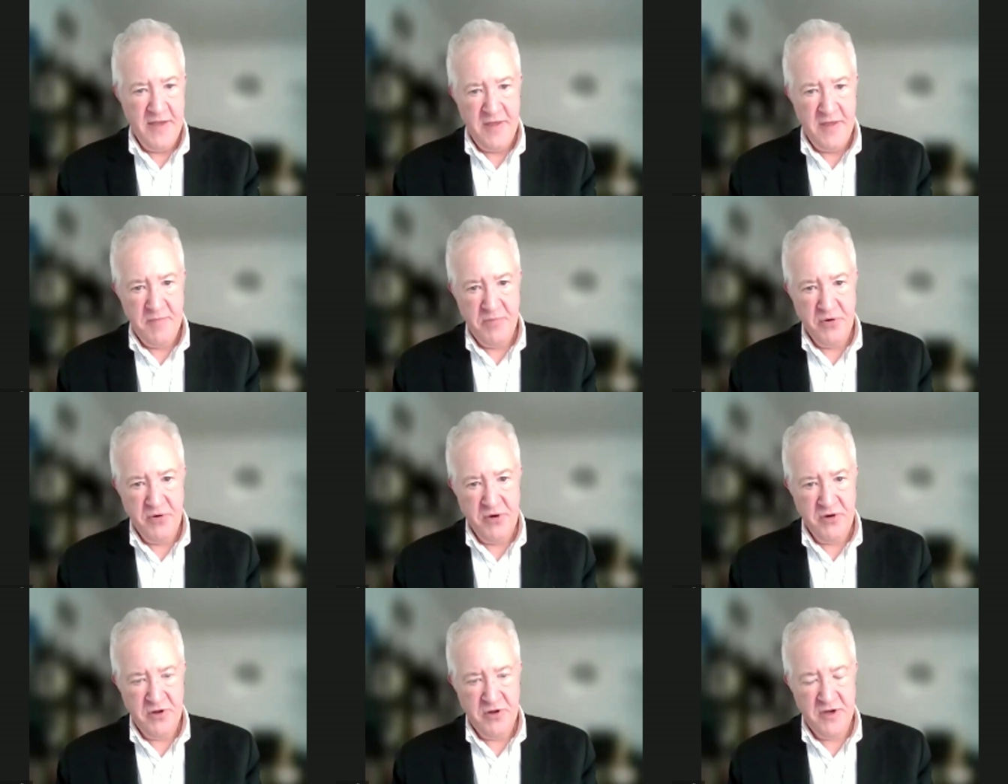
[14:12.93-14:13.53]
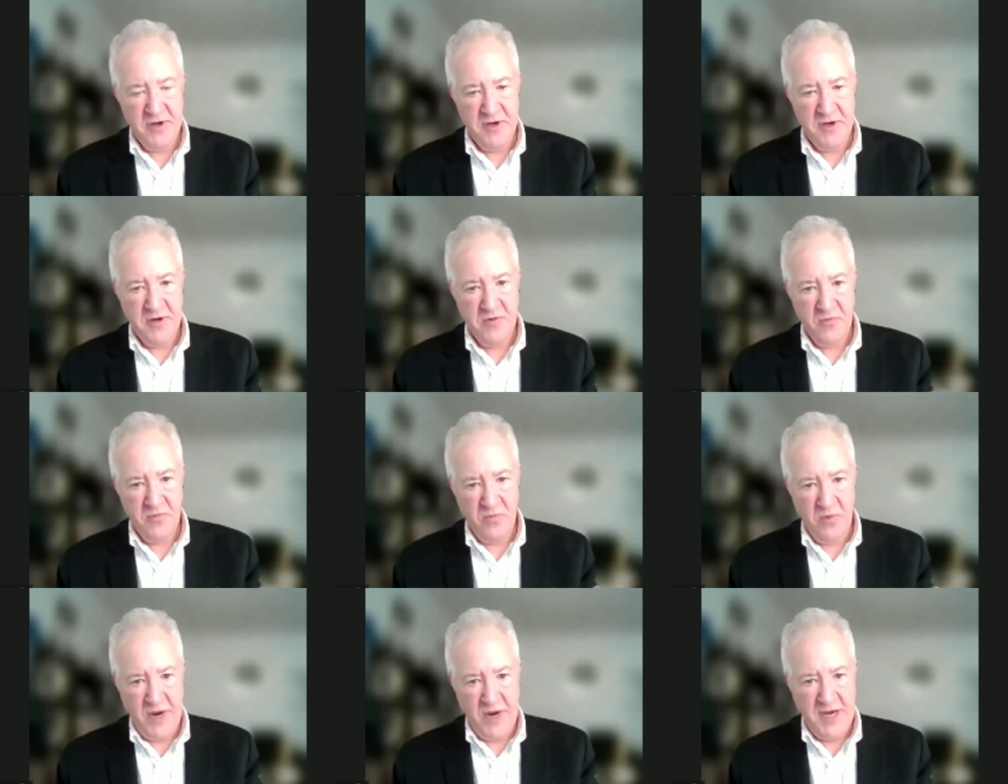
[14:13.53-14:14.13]
and they put it on
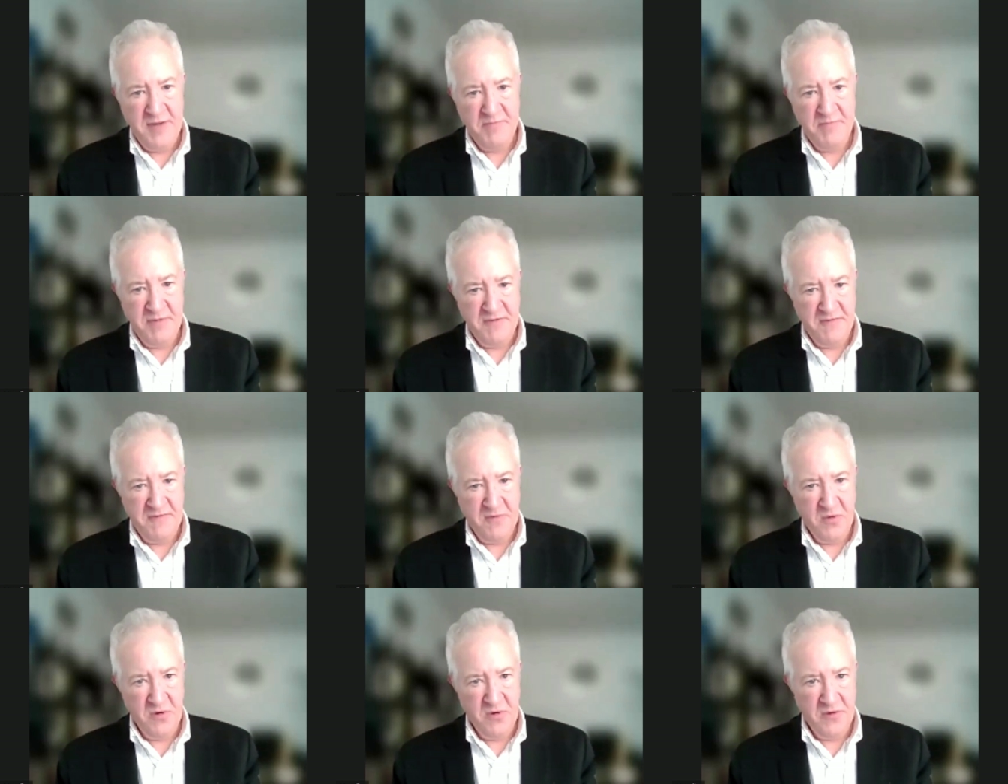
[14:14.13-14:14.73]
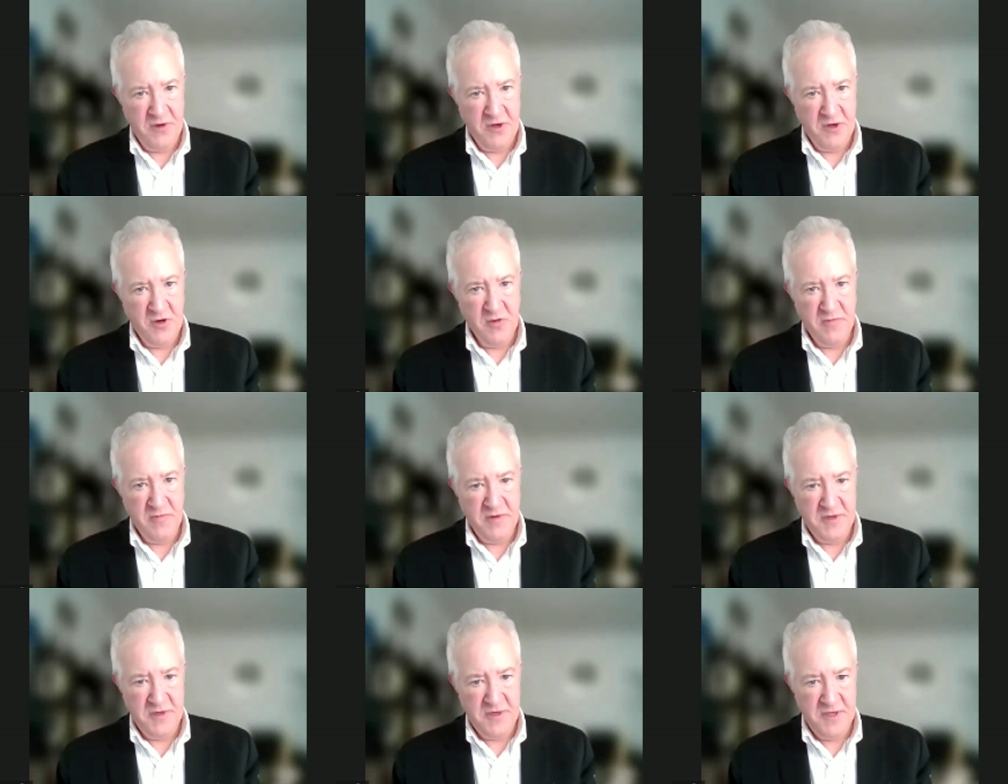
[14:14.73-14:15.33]
right before the
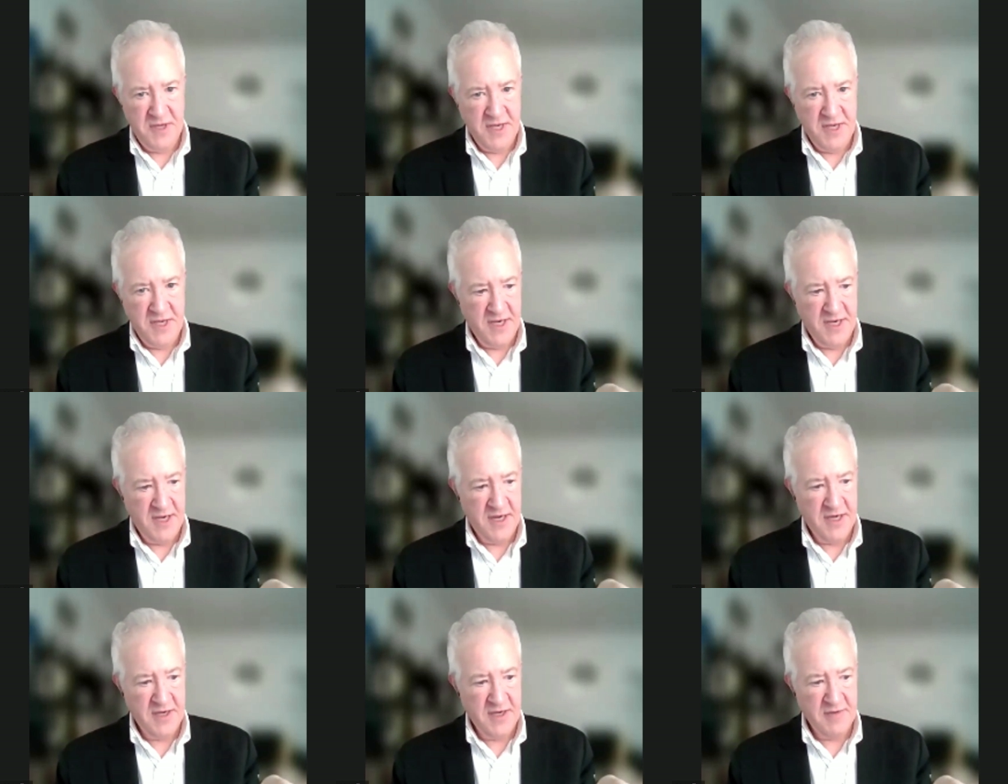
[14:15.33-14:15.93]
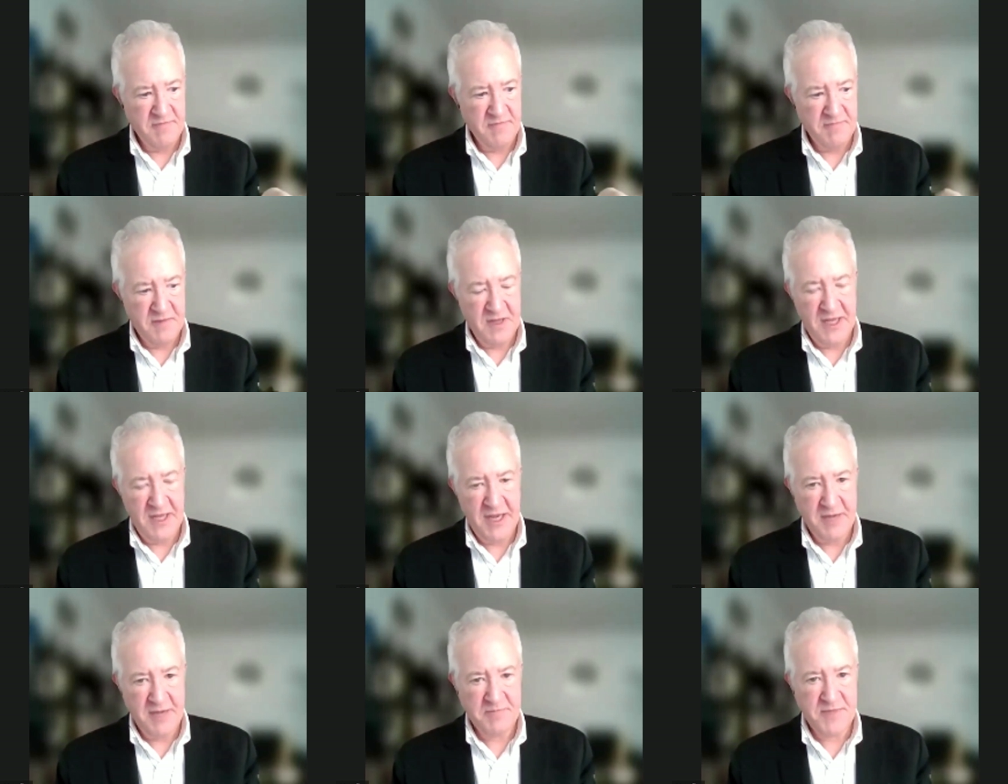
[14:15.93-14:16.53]
COVID uh,
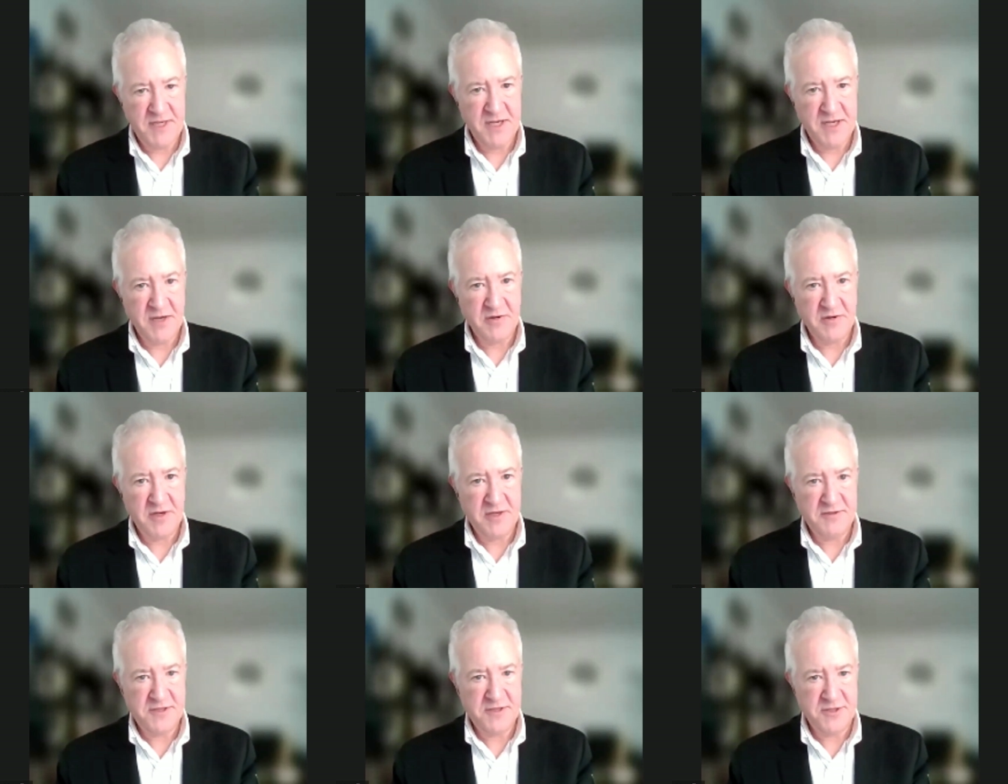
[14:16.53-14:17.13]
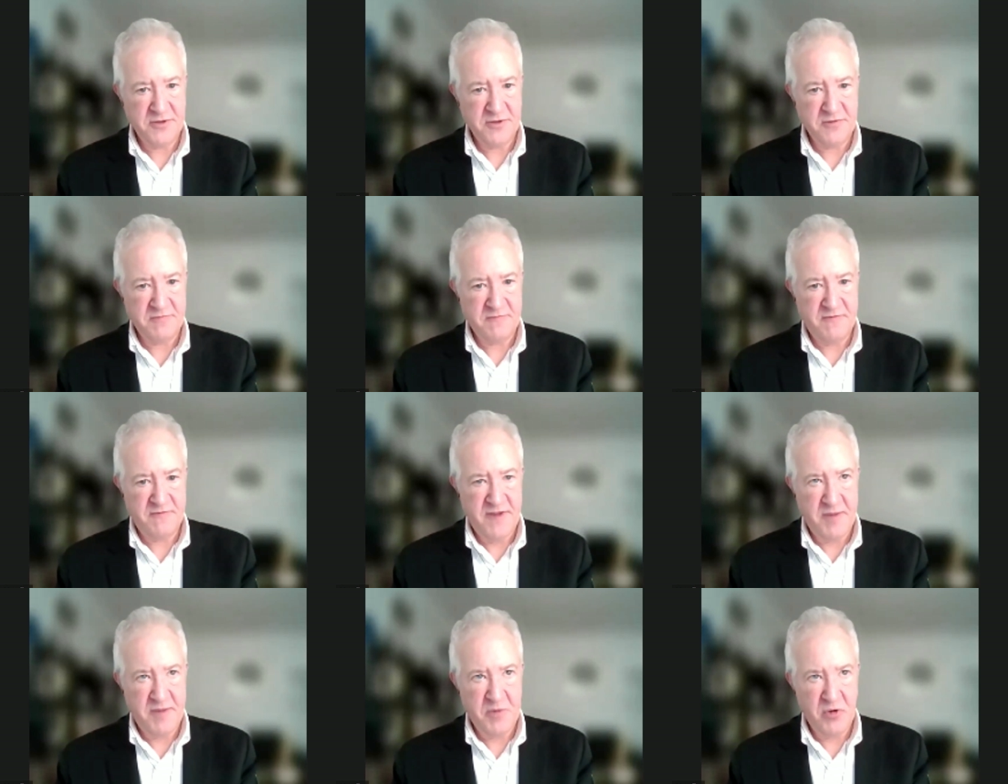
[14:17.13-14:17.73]
clampdown. So
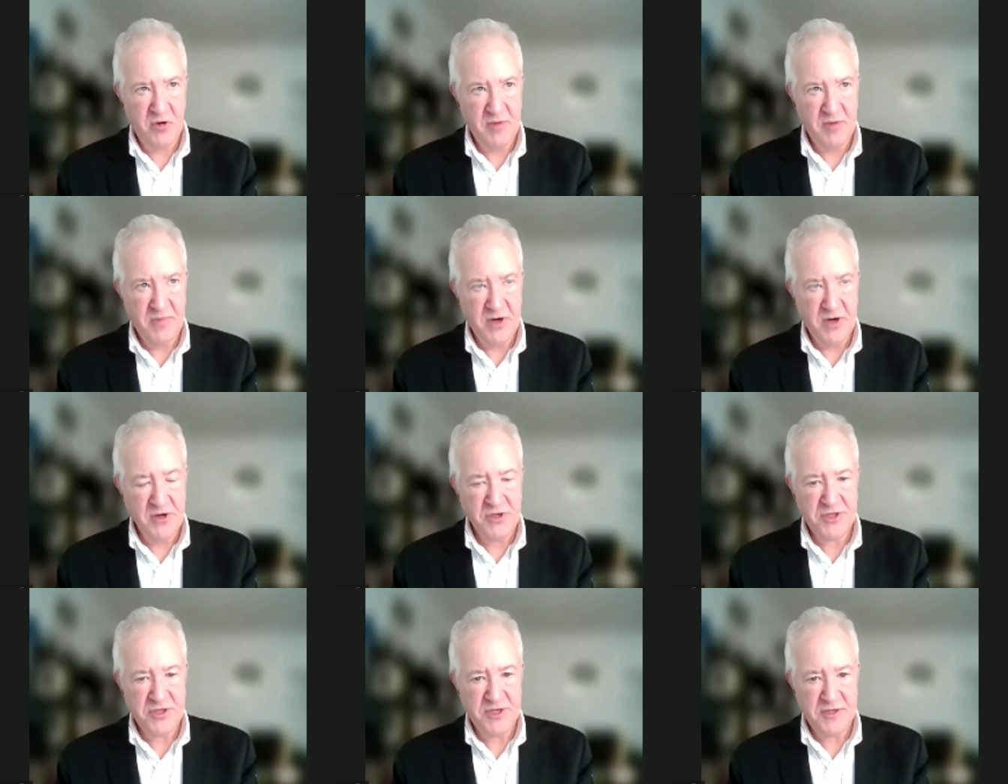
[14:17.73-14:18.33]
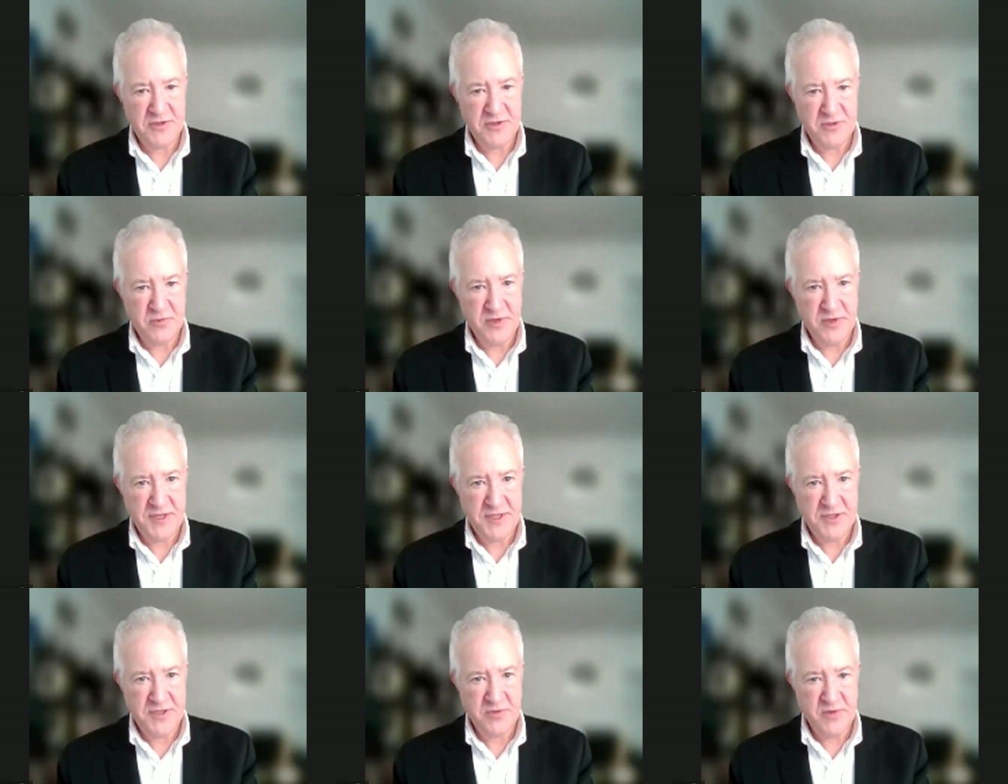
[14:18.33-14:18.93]
February, March
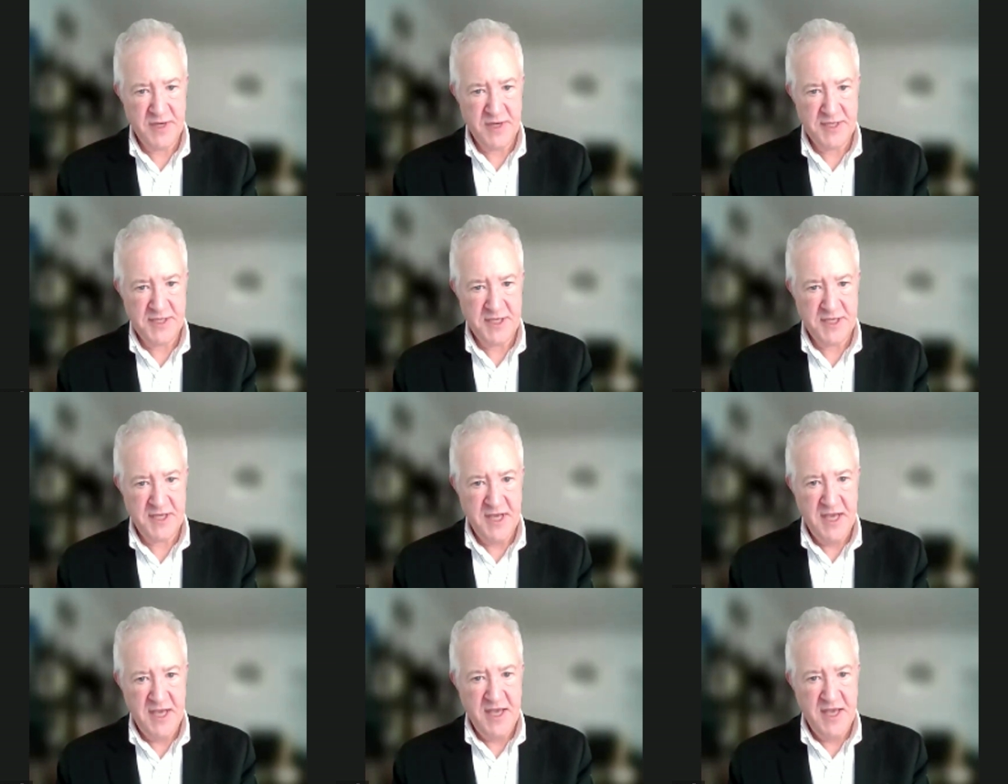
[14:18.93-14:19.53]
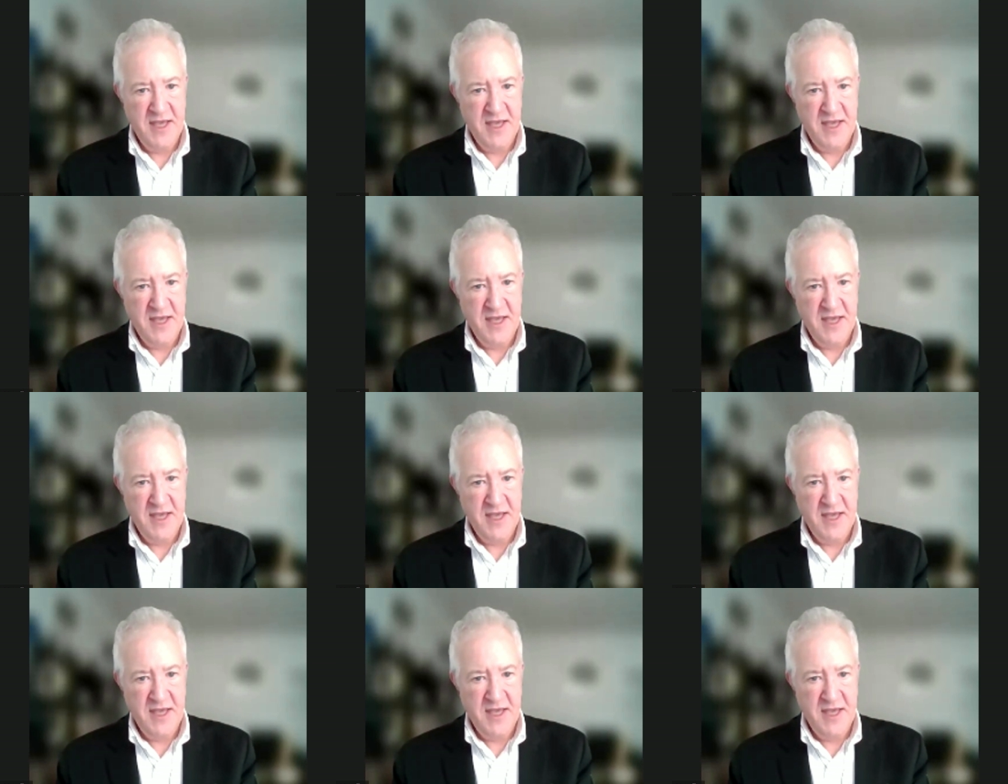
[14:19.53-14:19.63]
2020.